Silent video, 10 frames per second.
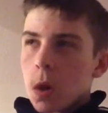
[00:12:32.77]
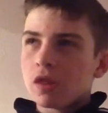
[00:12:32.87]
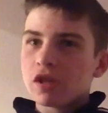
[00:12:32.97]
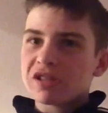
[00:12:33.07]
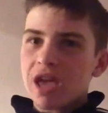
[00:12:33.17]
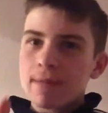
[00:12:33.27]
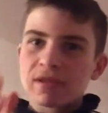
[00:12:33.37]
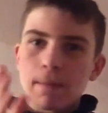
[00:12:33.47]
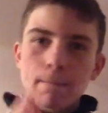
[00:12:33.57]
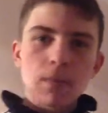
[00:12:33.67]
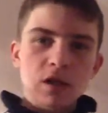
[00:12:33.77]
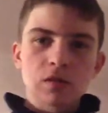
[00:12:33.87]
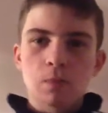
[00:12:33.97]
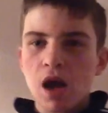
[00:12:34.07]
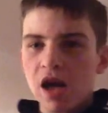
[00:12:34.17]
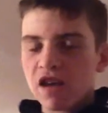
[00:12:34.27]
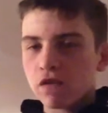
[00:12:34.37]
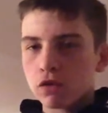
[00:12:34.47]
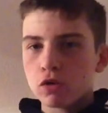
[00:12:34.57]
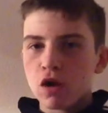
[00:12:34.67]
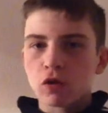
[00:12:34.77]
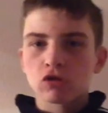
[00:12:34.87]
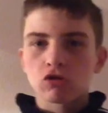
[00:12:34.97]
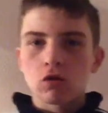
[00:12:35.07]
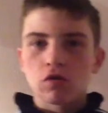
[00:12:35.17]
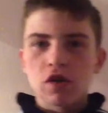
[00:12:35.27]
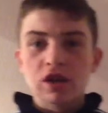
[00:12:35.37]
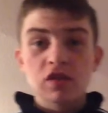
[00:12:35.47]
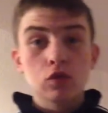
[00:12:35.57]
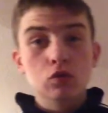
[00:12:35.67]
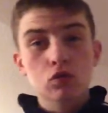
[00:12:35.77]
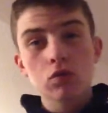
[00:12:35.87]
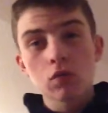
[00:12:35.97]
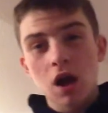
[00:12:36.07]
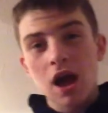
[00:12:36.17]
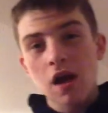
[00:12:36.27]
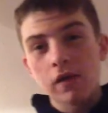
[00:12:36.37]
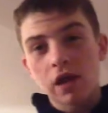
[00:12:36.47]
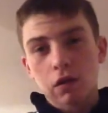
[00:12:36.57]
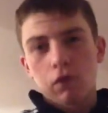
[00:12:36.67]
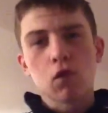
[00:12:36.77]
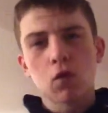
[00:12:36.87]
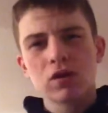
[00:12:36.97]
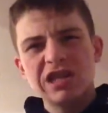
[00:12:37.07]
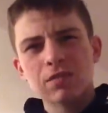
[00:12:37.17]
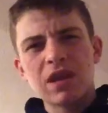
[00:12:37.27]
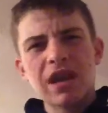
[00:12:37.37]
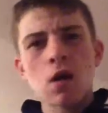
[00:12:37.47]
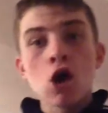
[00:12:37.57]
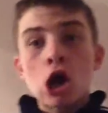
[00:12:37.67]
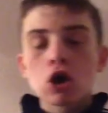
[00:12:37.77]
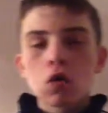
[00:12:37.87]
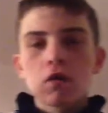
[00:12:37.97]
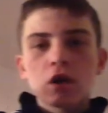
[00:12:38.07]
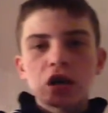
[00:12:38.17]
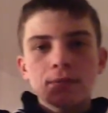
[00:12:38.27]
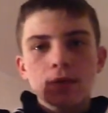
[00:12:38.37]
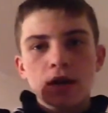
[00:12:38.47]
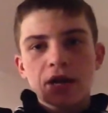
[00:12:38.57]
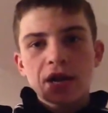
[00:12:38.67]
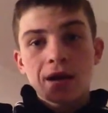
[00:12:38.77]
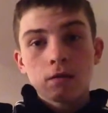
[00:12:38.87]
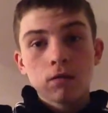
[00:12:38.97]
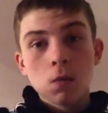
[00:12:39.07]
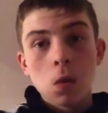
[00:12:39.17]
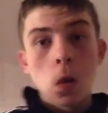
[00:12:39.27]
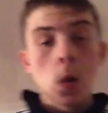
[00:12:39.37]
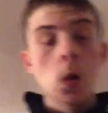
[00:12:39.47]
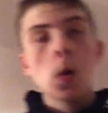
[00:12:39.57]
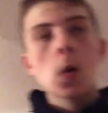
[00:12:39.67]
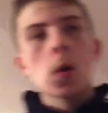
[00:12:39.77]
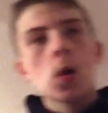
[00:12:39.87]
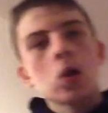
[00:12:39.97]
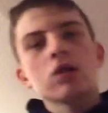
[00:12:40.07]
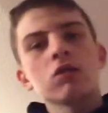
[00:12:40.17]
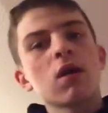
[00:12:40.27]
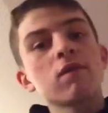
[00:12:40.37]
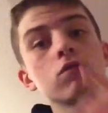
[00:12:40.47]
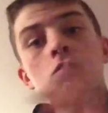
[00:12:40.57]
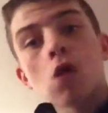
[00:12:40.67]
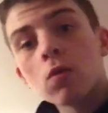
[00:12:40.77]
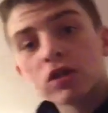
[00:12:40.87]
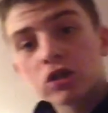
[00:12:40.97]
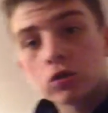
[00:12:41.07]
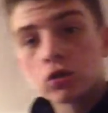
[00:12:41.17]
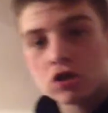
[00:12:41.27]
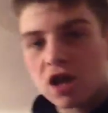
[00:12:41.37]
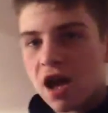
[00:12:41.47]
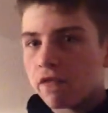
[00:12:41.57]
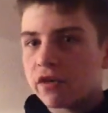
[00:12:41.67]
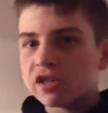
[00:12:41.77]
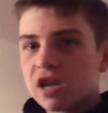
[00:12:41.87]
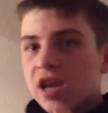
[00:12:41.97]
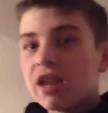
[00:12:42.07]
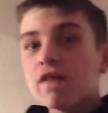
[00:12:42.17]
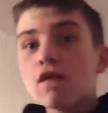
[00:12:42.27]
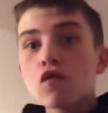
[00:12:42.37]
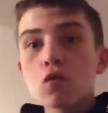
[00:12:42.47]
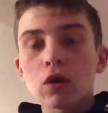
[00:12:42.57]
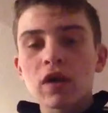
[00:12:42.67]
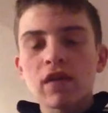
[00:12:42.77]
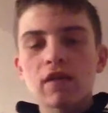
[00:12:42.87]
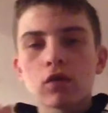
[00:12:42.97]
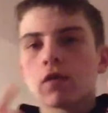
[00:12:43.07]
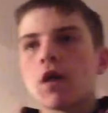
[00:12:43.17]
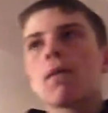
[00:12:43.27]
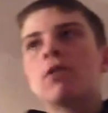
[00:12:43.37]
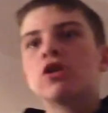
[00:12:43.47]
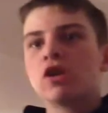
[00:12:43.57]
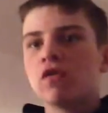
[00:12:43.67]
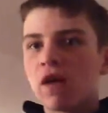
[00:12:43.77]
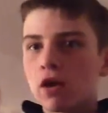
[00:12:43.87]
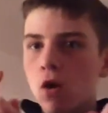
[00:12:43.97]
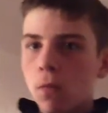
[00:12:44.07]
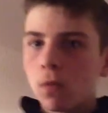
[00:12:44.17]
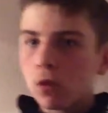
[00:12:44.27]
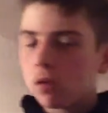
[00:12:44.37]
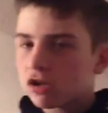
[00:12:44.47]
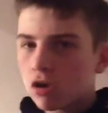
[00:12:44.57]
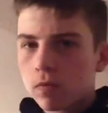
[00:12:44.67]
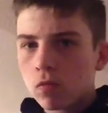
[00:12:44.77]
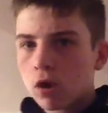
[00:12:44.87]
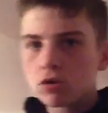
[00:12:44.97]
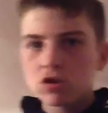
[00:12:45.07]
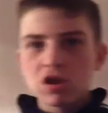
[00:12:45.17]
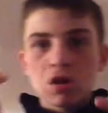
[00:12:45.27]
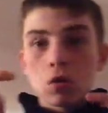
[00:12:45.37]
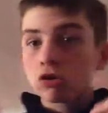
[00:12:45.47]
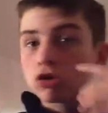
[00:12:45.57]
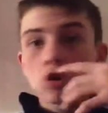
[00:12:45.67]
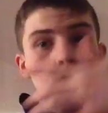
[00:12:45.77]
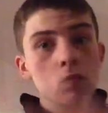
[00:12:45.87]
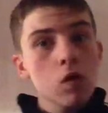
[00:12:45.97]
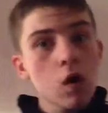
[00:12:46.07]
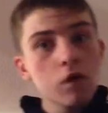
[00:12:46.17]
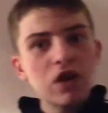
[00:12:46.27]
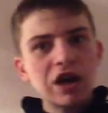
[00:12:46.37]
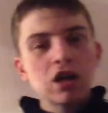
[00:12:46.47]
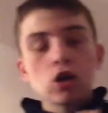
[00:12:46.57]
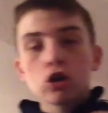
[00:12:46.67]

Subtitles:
This game is a must-buy for you Elder Scrolls fans. If you do not have it after 4 years of being out, go fucking buy it now. You have no excuse not to have this. And even if you're an RPG fan who likes open worlds, or just open world fan,